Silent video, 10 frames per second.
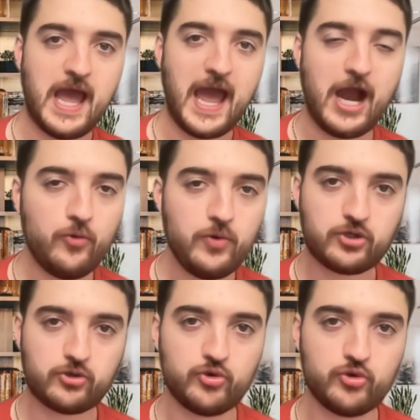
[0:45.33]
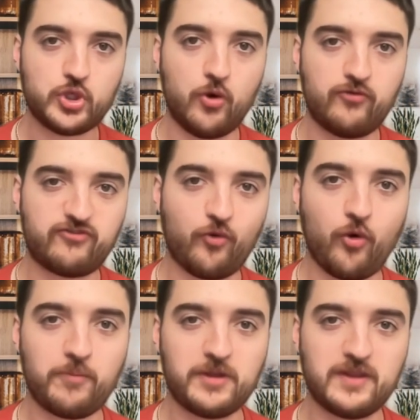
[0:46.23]
how we grew to over
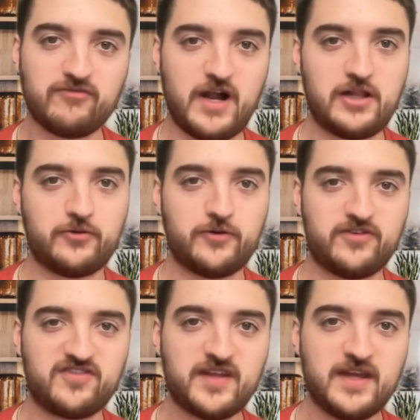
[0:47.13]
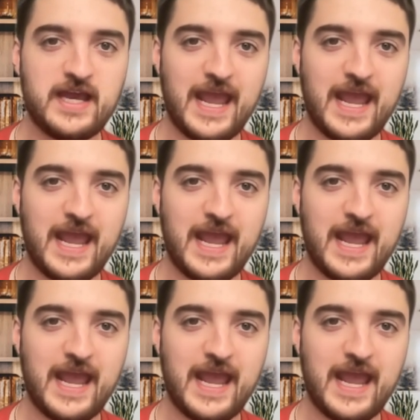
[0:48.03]
4 million followers